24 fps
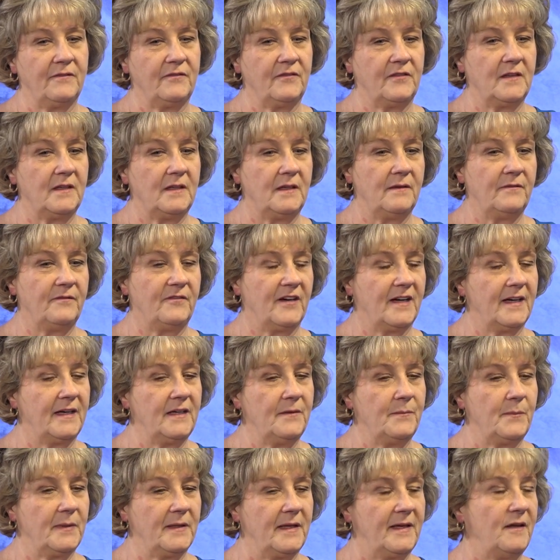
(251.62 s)
if the
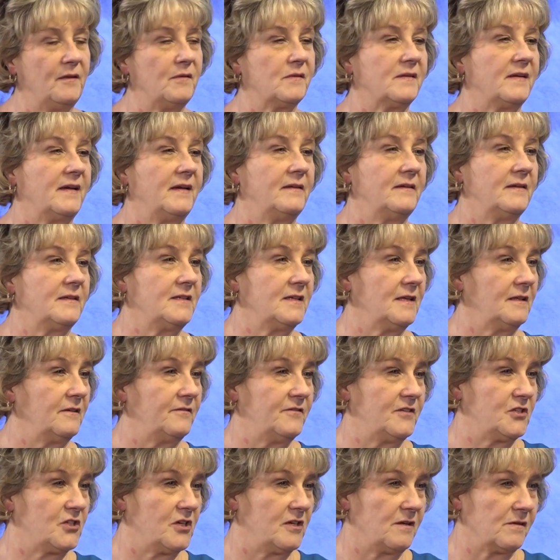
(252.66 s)
fireplace and the
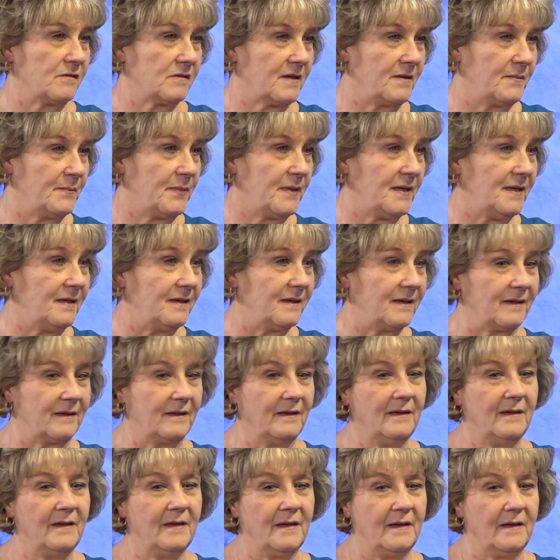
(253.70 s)
television is competing.
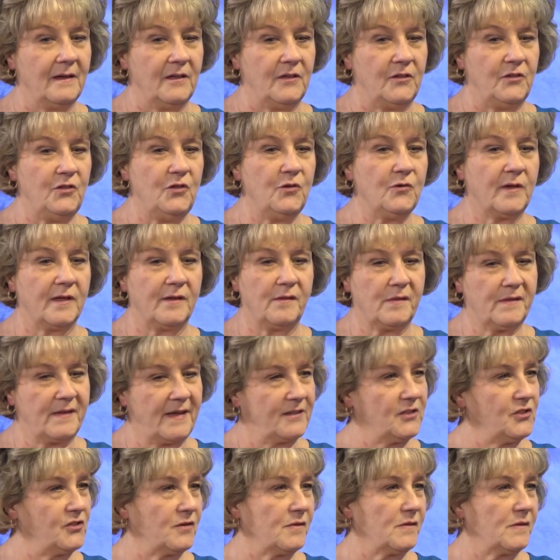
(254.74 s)
You can
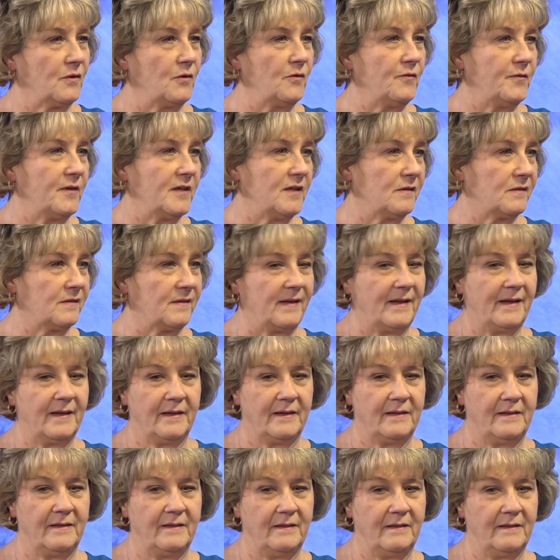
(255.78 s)
set your sofas
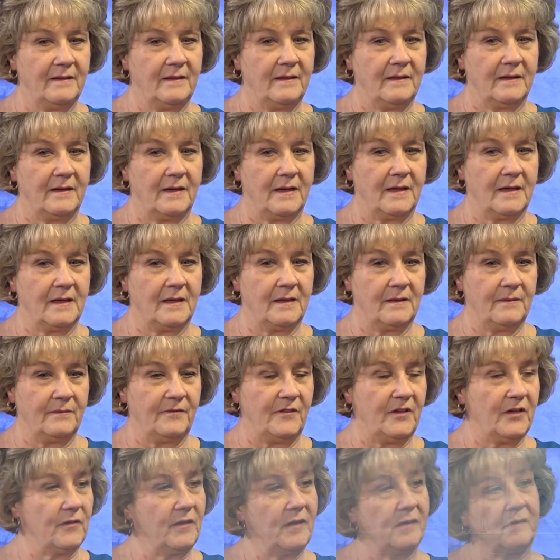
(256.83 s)
in
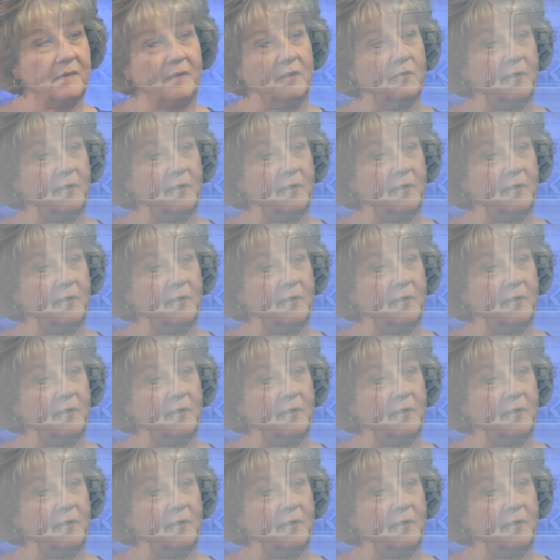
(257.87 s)
various